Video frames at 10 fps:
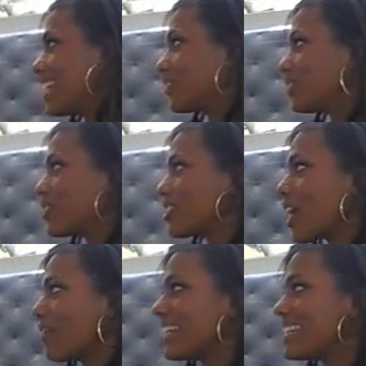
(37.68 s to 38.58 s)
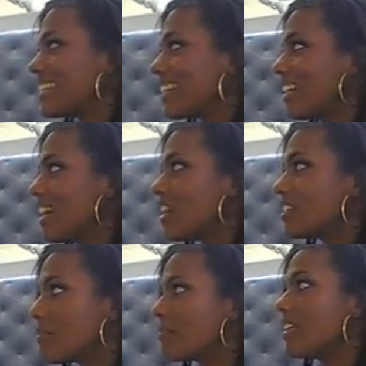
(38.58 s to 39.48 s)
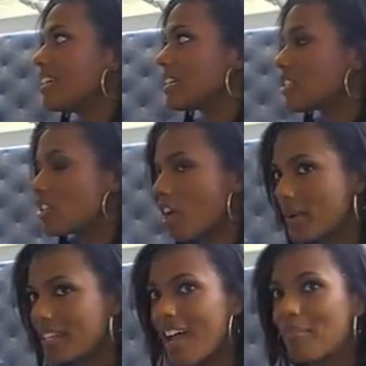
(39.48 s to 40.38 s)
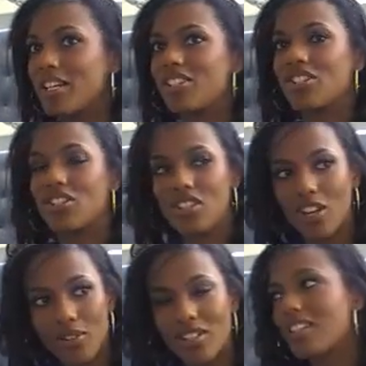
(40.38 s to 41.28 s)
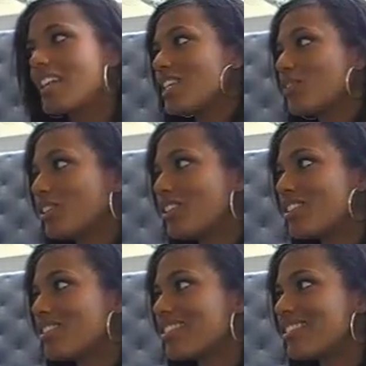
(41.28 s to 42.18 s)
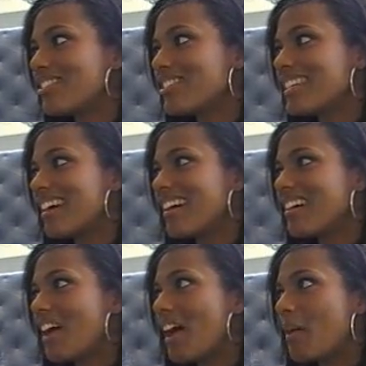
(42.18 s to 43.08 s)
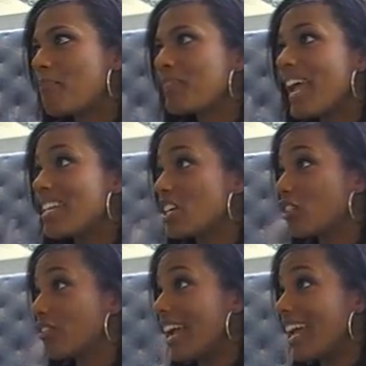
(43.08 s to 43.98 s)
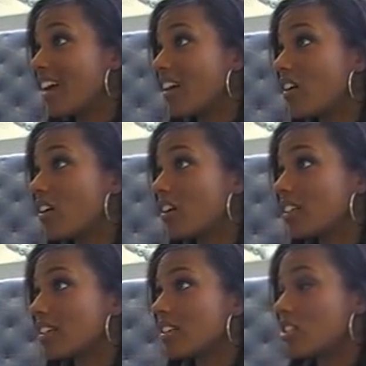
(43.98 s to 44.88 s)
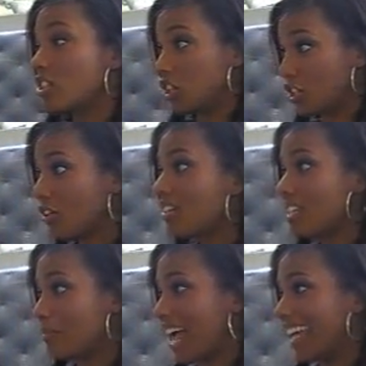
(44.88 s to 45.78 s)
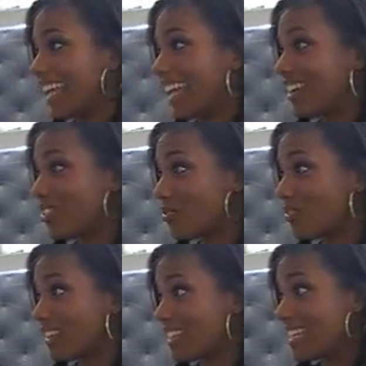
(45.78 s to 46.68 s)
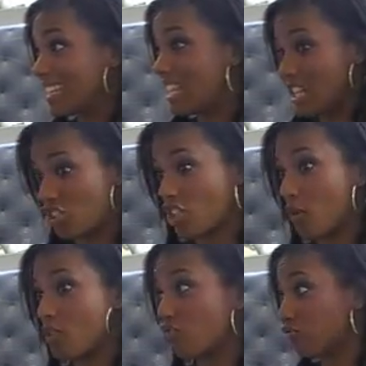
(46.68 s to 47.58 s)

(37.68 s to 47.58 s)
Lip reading: of course, going into something that's so established and so successful as Law and Order is a great security blanket, because you think this show is